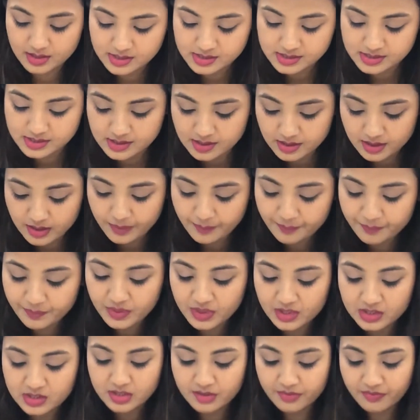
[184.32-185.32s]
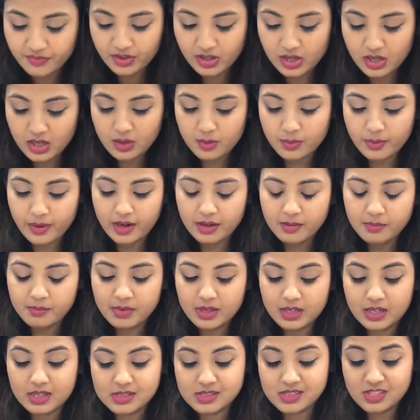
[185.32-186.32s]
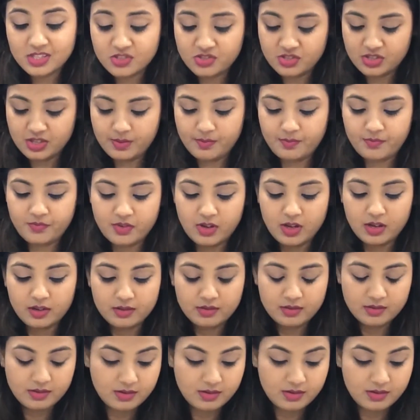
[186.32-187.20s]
it's a difficult one, but it's a cheap one.